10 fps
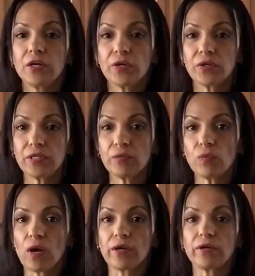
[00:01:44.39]
coconut
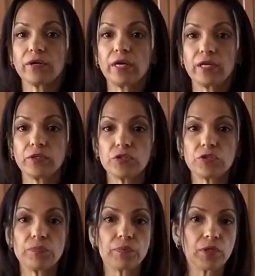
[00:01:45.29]
water, a
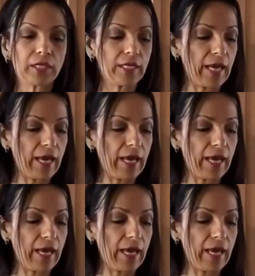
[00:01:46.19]
NutriBullet,